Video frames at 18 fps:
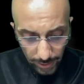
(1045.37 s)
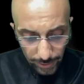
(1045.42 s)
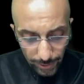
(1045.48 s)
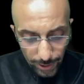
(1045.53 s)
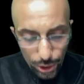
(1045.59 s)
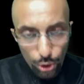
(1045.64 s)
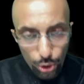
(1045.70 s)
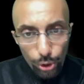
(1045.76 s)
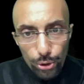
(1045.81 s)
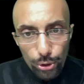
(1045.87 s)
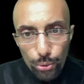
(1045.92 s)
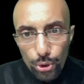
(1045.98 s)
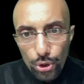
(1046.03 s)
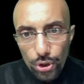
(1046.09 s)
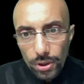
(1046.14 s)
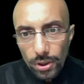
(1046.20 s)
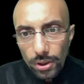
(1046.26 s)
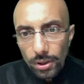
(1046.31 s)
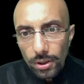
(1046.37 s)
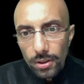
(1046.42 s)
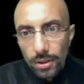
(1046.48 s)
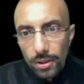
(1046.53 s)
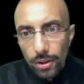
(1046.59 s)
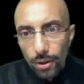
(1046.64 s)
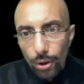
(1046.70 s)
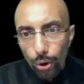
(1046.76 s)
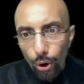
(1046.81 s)
Dissolution
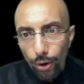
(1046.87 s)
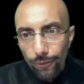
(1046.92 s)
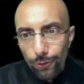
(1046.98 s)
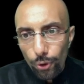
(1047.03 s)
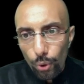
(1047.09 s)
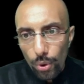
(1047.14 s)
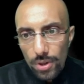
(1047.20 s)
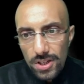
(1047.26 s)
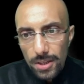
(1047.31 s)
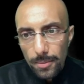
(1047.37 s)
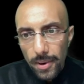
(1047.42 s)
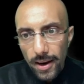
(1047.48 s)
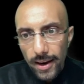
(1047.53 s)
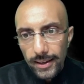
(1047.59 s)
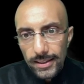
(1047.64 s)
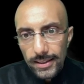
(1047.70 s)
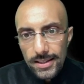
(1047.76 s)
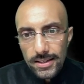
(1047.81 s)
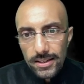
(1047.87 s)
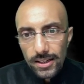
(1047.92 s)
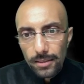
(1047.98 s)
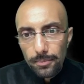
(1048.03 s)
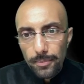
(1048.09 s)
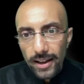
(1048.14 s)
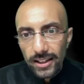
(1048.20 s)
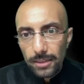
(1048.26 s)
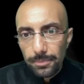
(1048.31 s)
of Lok Sabha is
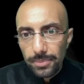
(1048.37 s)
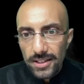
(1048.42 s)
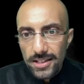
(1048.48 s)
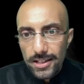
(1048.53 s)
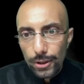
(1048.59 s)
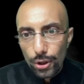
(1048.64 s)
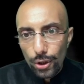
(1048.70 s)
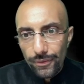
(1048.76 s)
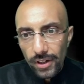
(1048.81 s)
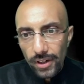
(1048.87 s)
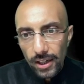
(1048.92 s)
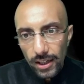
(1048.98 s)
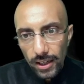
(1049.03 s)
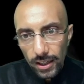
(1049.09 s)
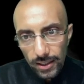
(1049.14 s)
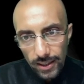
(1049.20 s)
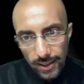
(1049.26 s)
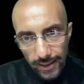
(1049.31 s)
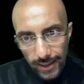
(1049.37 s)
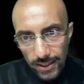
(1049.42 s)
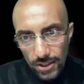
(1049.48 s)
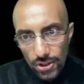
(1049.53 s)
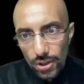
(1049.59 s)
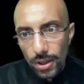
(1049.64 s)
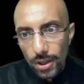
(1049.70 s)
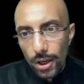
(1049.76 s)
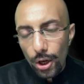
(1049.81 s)
done by the President of India,
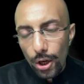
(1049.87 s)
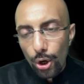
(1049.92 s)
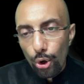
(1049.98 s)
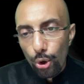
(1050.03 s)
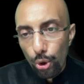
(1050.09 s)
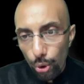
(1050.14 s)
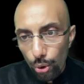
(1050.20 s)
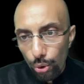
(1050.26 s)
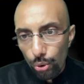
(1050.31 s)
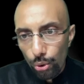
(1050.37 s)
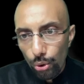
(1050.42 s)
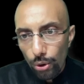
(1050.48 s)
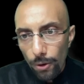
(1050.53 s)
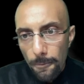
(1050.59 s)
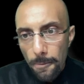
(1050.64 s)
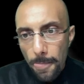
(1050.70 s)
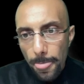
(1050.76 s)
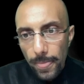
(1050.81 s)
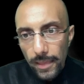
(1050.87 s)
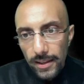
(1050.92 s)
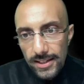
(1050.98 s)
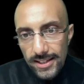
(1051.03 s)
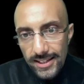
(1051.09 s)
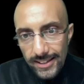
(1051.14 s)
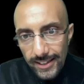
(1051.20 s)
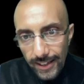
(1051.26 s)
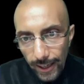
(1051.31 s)
correct, who,
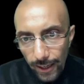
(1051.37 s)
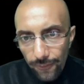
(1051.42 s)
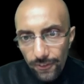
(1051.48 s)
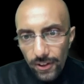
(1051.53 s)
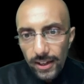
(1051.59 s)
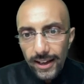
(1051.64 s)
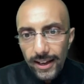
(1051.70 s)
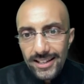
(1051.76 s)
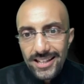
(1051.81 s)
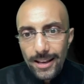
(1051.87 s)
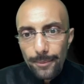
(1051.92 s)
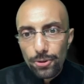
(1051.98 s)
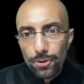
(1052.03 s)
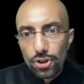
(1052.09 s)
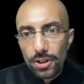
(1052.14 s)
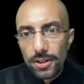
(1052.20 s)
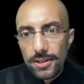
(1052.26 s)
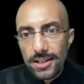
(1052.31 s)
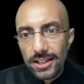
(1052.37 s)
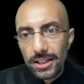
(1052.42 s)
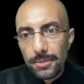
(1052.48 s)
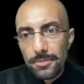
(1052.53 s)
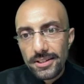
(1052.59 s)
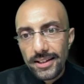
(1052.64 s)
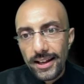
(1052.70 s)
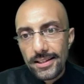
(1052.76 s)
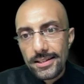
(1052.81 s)
save in exceptional
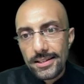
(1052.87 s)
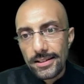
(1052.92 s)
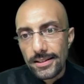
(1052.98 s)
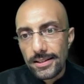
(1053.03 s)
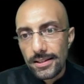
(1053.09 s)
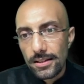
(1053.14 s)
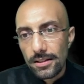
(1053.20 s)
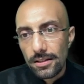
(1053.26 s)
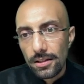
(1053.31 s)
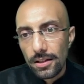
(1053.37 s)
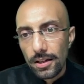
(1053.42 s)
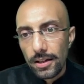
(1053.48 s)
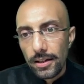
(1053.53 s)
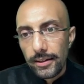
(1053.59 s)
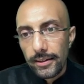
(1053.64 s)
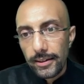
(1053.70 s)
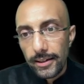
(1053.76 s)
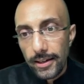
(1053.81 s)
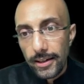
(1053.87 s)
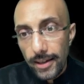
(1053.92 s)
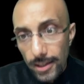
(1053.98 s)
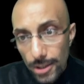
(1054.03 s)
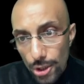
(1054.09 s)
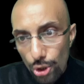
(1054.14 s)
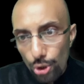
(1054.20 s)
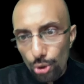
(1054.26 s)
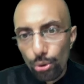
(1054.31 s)
circumstances,
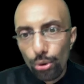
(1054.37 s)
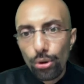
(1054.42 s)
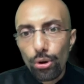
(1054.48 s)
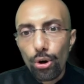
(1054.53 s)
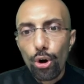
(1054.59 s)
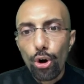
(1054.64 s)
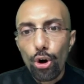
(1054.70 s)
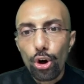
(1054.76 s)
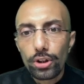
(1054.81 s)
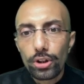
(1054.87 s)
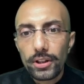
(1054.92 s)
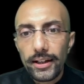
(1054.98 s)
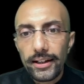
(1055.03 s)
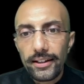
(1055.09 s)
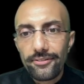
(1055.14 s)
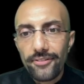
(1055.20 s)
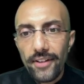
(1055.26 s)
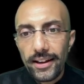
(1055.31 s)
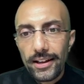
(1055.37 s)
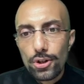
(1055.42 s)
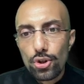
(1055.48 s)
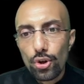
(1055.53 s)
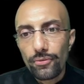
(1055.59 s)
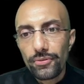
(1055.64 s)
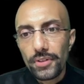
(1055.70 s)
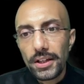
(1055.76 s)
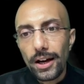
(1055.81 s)
does so on the advice
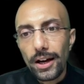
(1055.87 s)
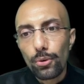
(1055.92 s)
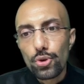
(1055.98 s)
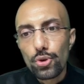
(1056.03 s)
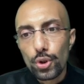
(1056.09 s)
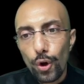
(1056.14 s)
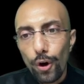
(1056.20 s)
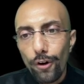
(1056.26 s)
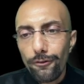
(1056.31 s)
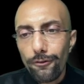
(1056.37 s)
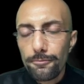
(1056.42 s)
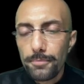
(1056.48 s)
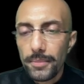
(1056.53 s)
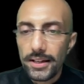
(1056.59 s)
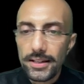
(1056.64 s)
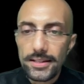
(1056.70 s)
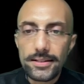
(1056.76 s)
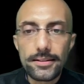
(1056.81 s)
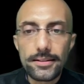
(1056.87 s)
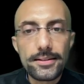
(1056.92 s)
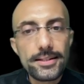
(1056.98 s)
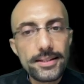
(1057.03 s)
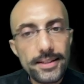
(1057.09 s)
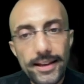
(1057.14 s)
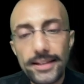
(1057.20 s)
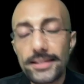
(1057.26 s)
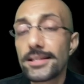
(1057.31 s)
of the Council of Ministers.
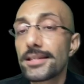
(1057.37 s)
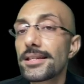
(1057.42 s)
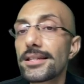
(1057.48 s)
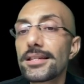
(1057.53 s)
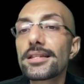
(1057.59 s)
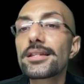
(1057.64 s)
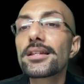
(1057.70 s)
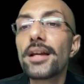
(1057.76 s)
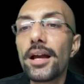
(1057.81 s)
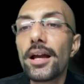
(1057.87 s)
Yes.